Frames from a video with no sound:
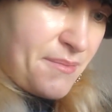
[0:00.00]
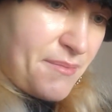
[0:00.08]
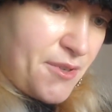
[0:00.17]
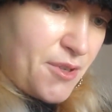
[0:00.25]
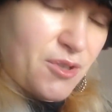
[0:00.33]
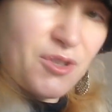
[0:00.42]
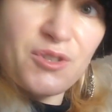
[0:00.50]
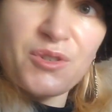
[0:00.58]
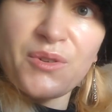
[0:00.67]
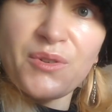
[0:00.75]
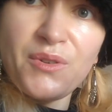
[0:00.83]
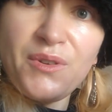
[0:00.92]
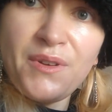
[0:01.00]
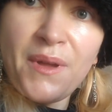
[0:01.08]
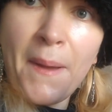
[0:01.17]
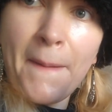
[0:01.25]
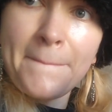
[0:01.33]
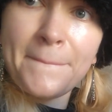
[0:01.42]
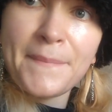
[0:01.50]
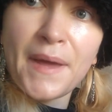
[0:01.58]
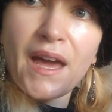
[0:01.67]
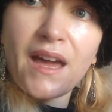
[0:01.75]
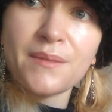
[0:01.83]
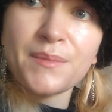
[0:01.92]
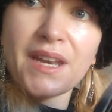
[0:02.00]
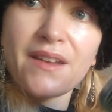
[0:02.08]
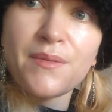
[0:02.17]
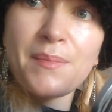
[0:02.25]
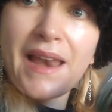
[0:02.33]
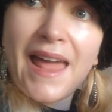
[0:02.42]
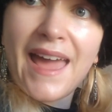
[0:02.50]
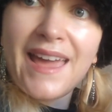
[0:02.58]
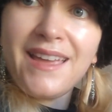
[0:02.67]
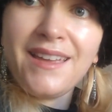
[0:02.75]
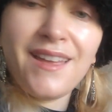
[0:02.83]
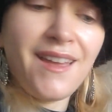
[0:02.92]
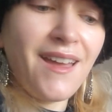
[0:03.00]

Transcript: I'm not sure, but okay.